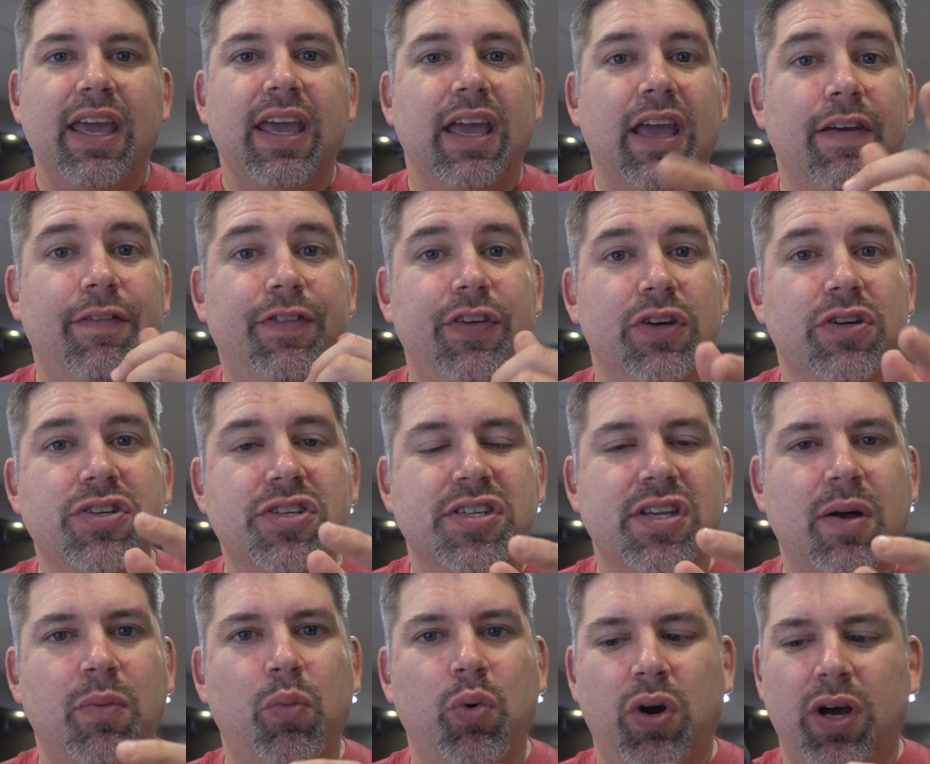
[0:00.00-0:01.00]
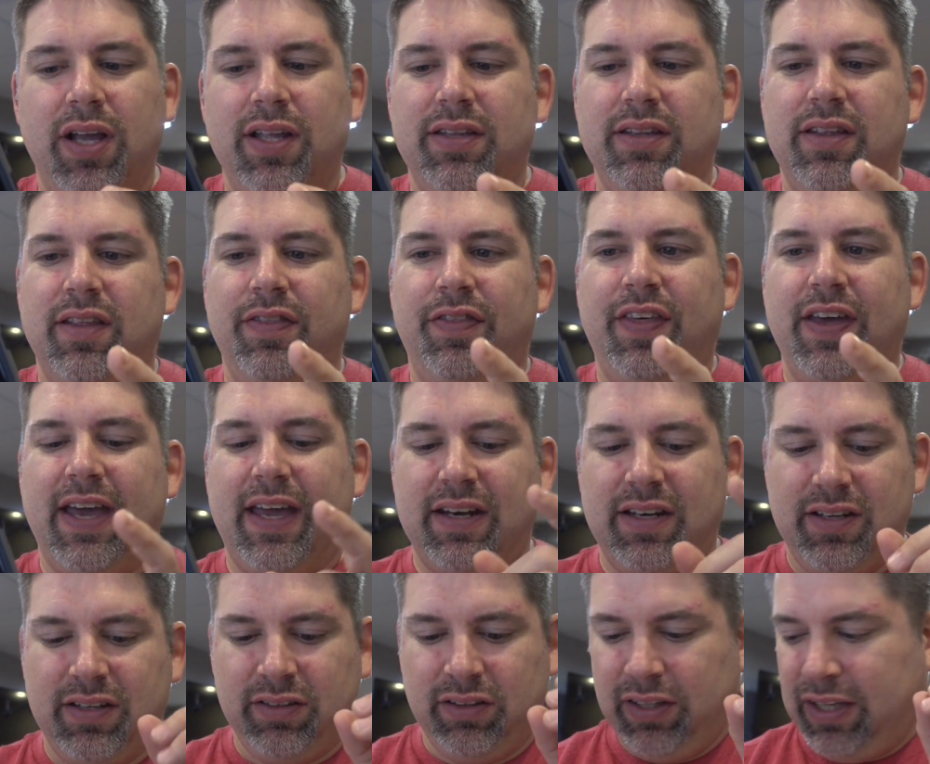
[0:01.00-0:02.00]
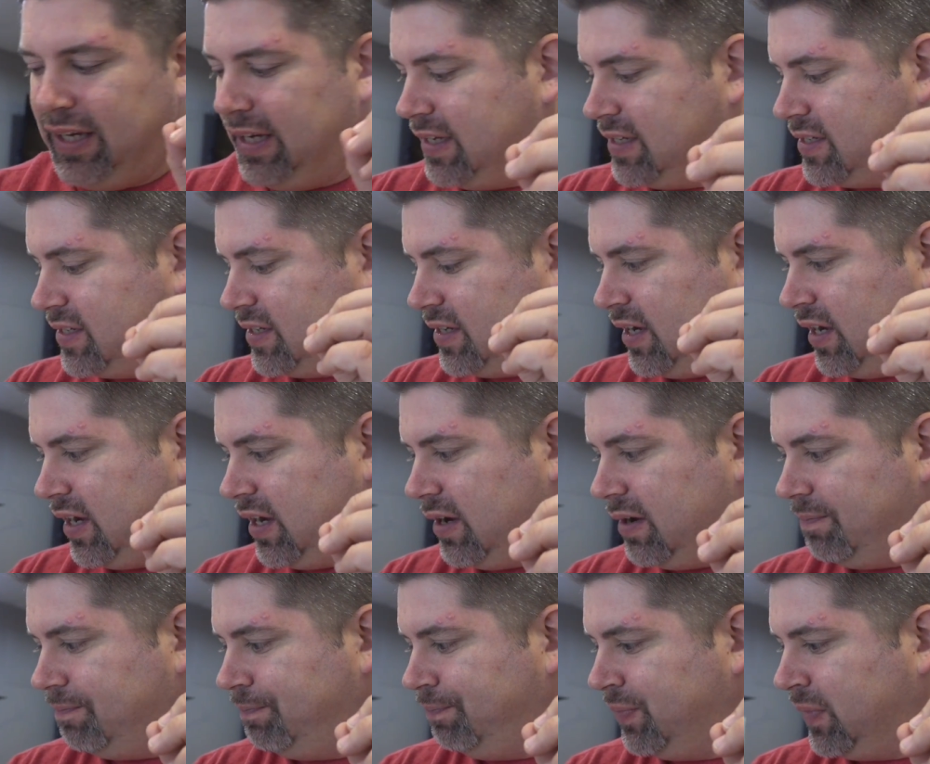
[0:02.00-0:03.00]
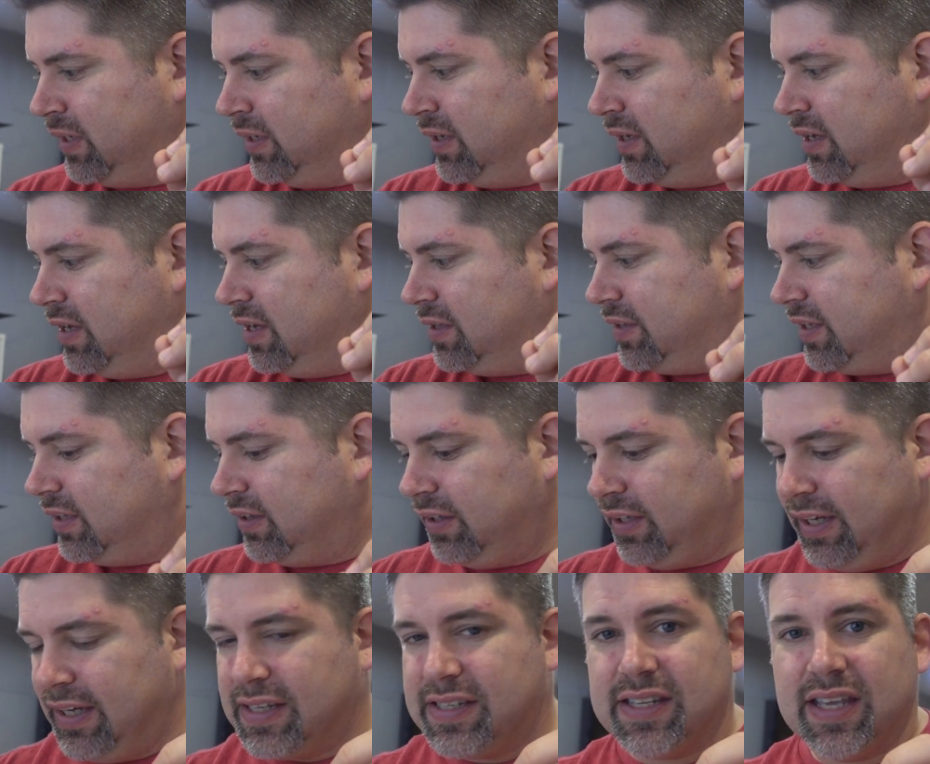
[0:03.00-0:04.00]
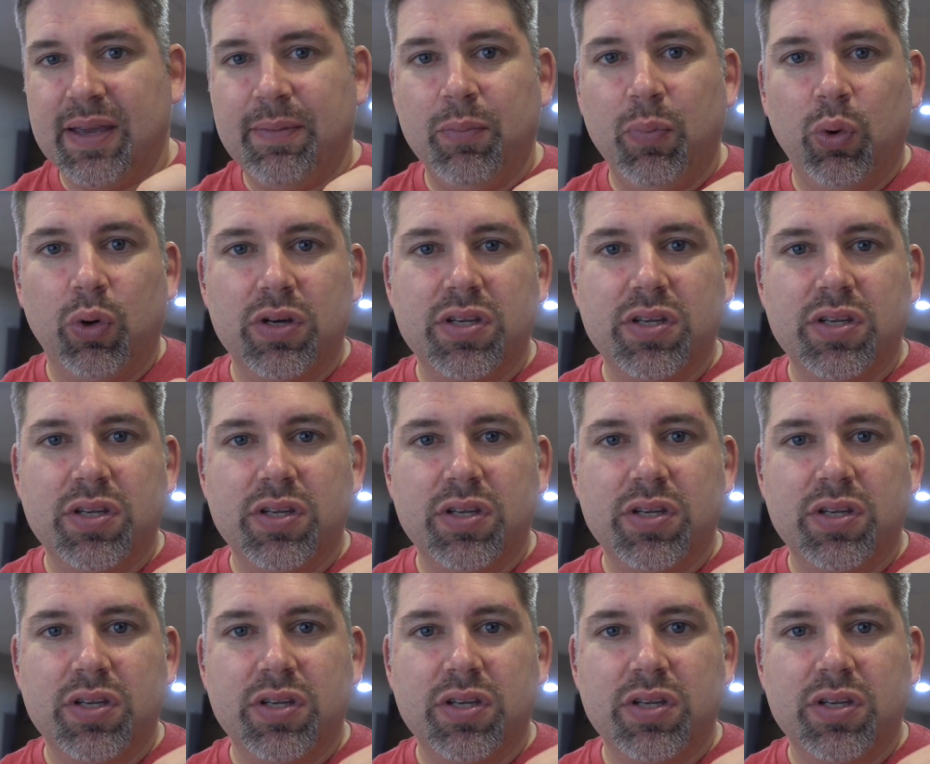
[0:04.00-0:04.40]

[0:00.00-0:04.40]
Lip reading: if you're someone that likes a more